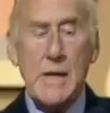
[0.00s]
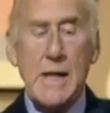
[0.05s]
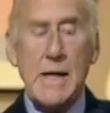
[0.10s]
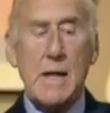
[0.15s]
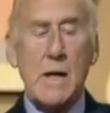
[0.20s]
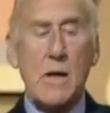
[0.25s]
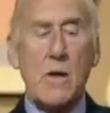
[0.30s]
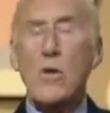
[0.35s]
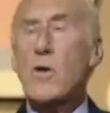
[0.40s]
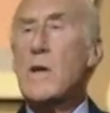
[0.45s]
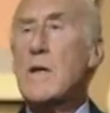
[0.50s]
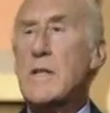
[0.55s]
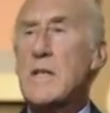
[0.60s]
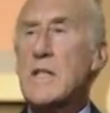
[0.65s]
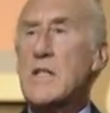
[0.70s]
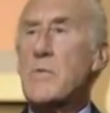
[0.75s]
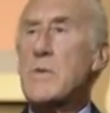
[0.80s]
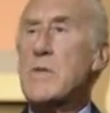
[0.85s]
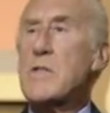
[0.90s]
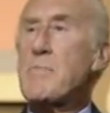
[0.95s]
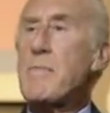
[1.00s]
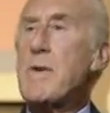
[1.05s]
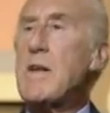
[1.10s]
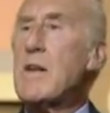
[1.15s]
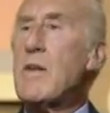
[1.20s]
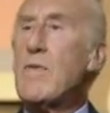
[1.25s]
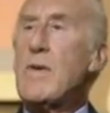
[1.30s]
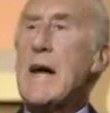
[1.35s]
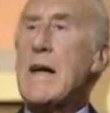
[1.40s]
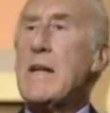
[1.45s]
a little look at this with the speed
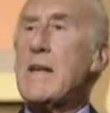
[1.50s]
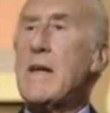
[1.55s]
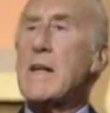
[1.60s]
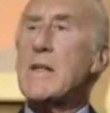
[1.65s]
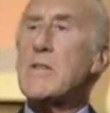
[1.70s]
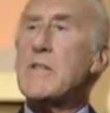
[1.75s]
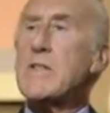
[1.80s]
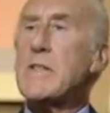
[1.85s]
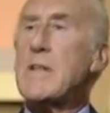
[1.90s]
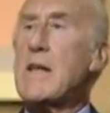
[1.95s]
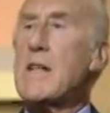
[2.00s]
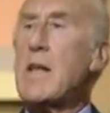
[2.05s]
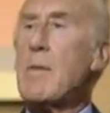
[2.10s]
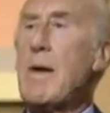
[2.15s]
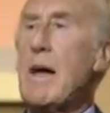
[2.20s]
of lightning. This is another